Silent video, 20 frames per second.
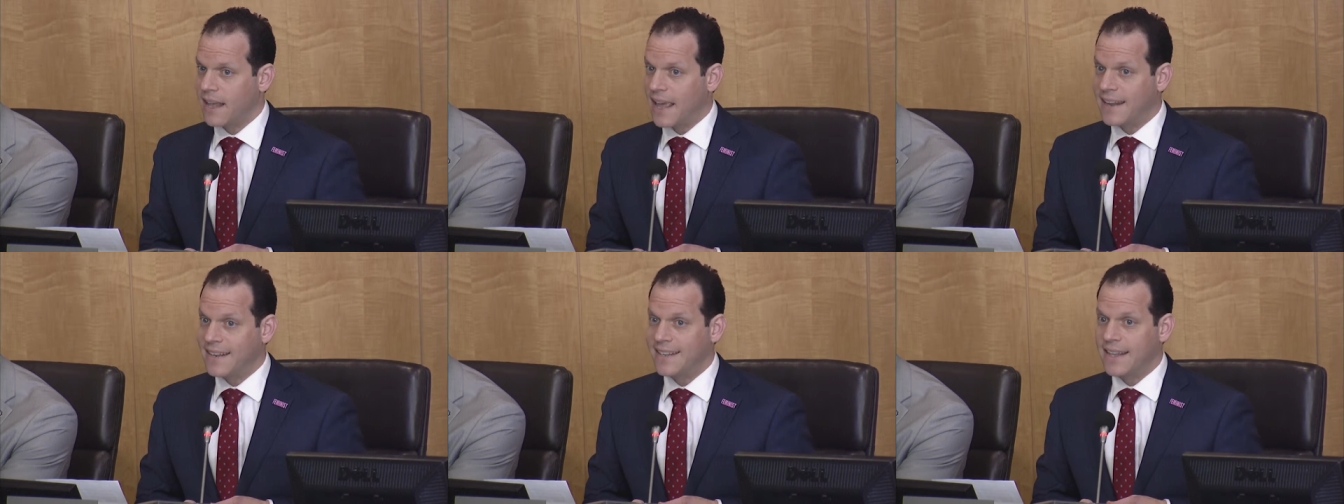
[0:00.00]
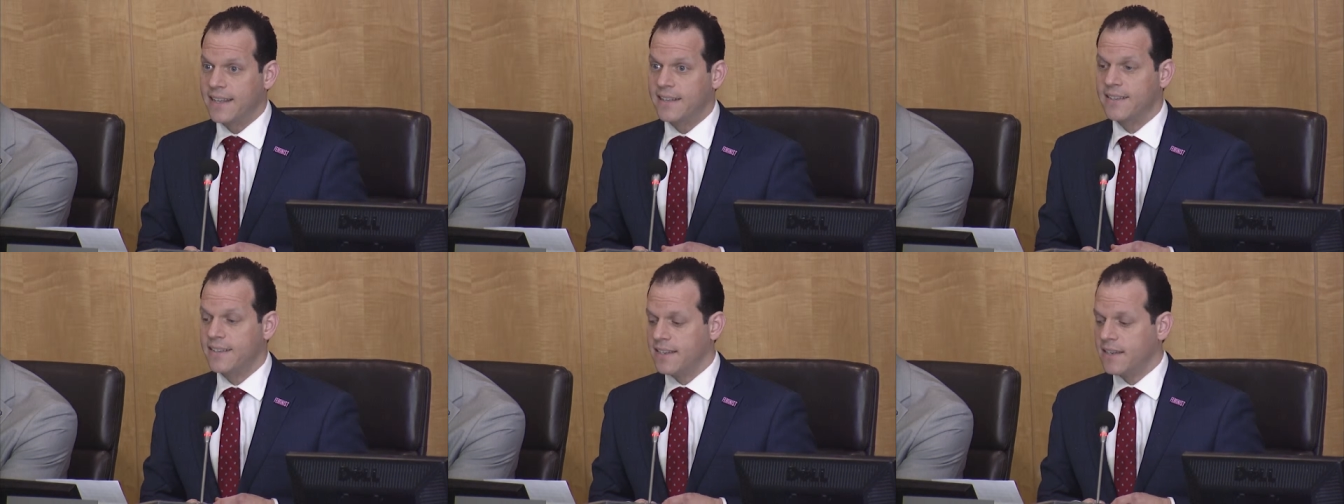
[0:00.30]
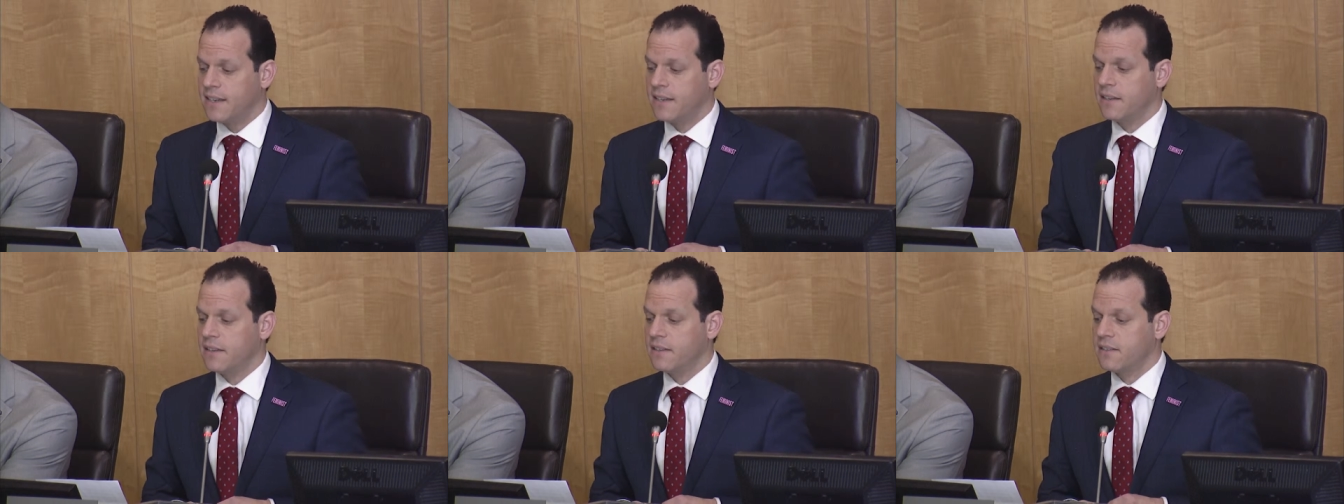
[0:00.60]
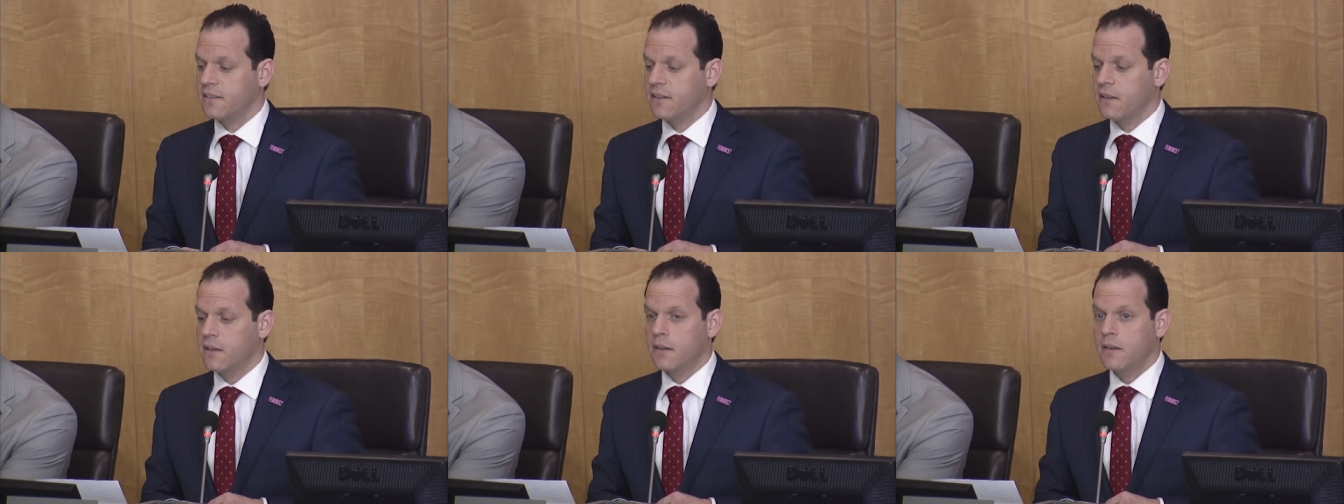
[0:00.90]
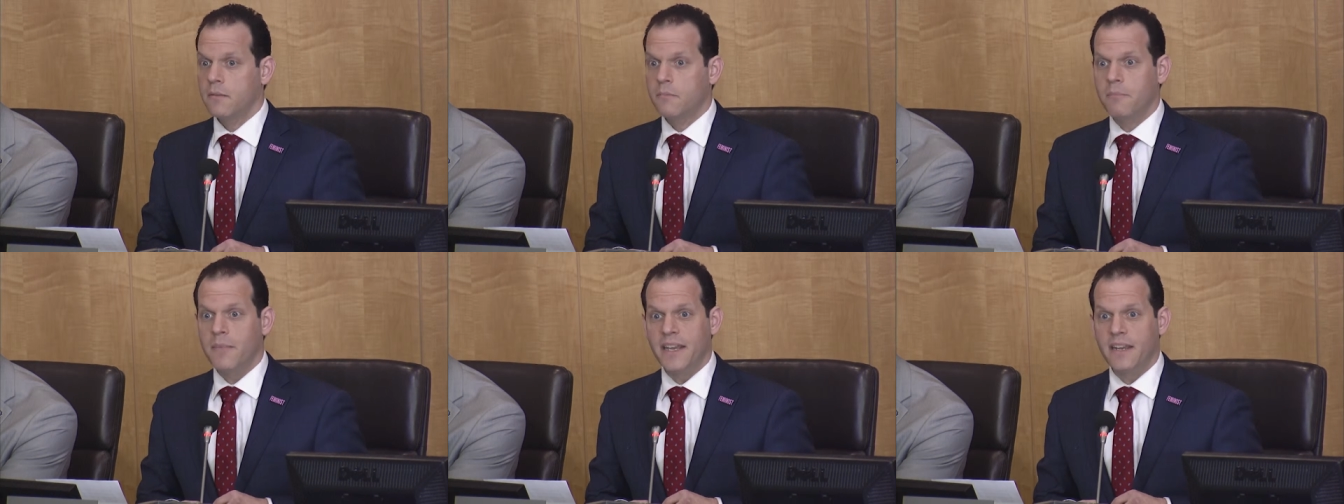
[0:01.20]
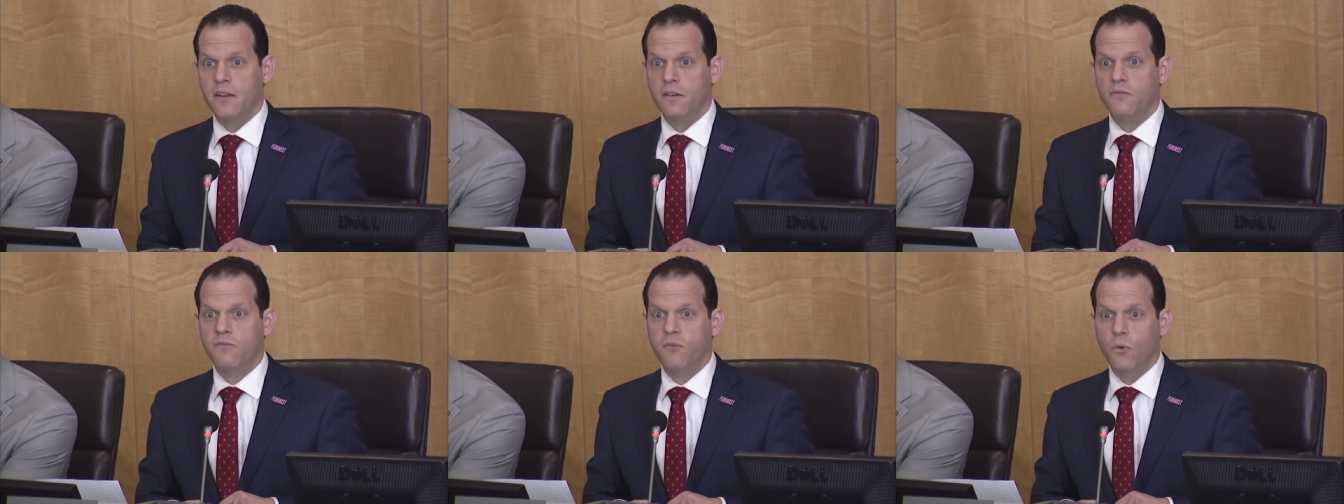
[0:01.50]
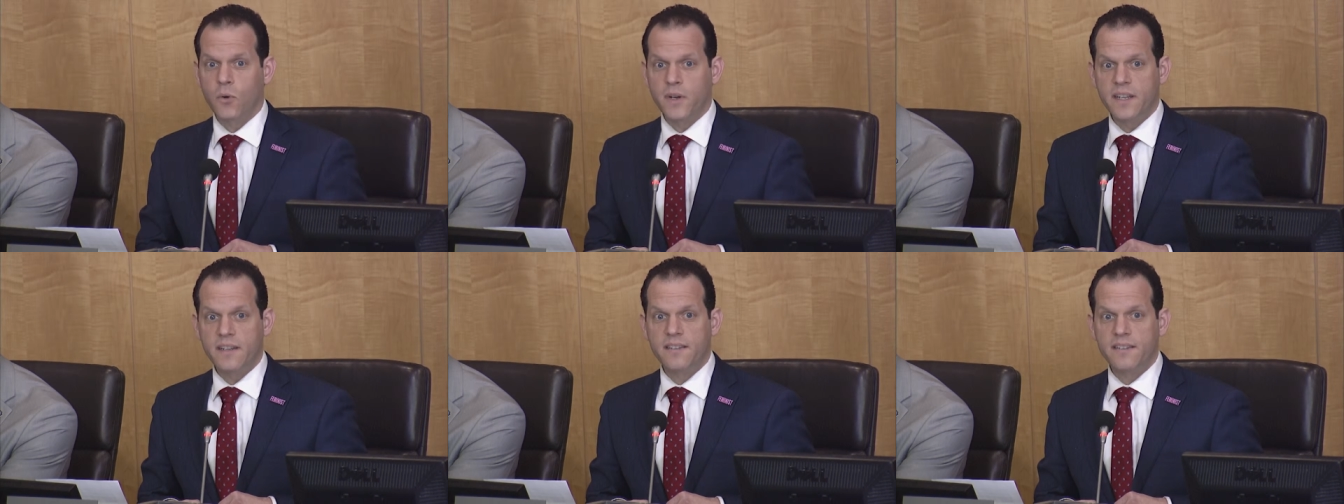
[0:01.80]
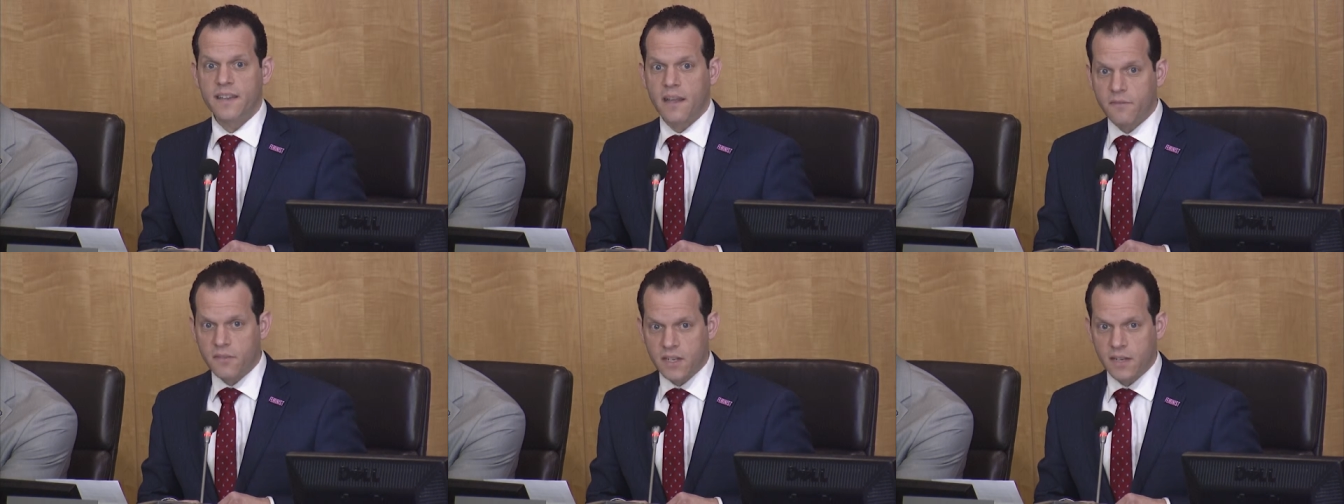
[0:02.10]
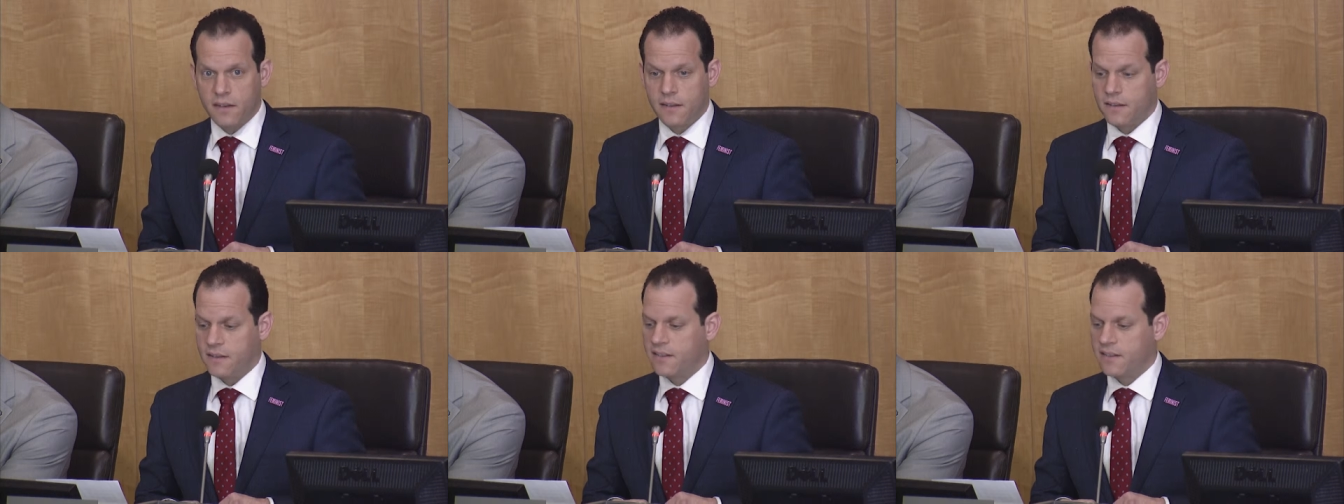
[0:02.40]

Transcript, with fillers: and Latinas make 47